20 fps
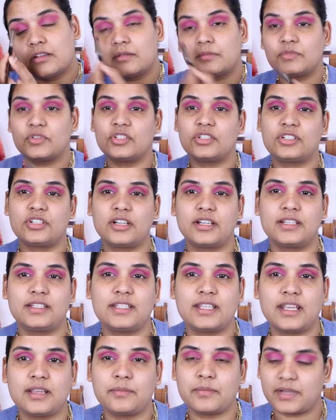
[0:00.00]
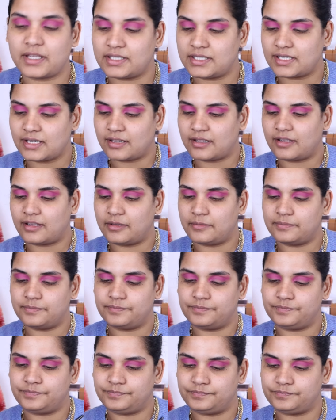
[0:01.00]
I'm just trying to take my
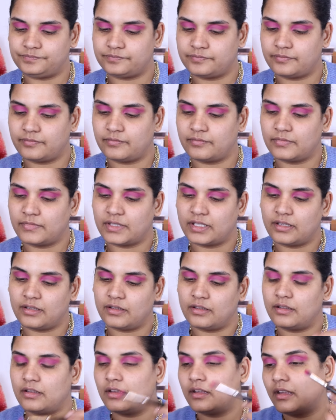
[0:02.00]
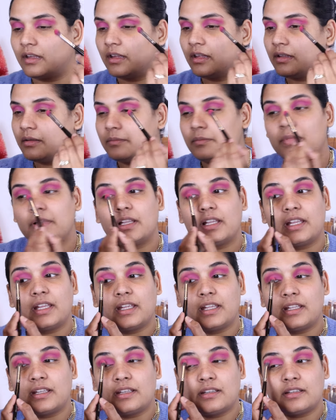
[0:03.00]
time and
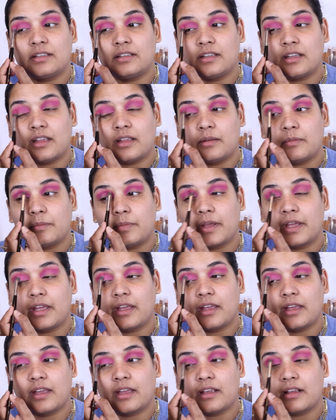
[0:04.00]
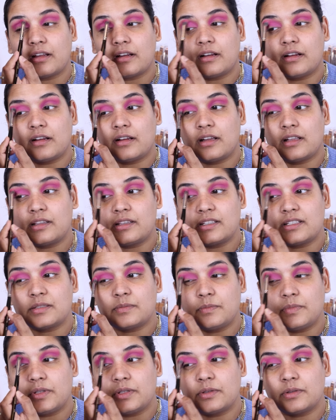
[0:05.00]
blend and pack on this
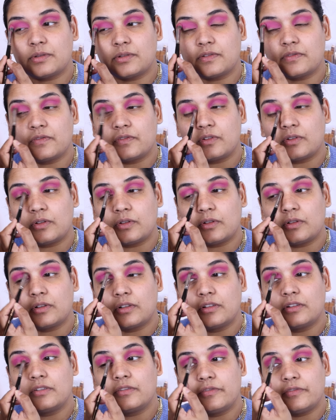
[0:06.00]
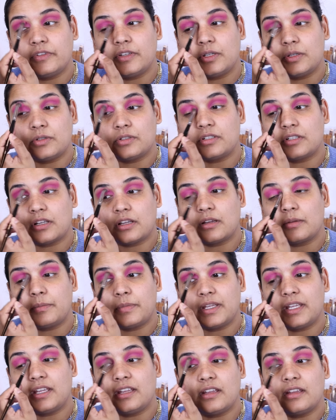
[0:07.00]
beautiful fuchsia
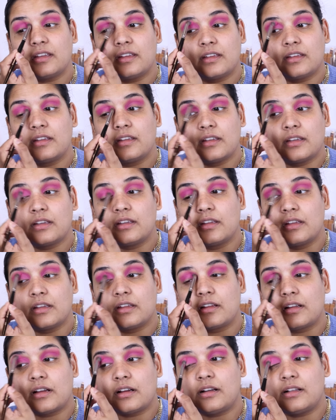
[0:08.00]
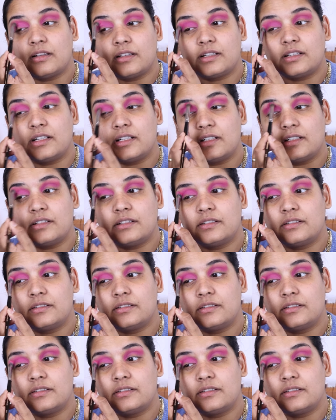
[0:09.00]
pink color.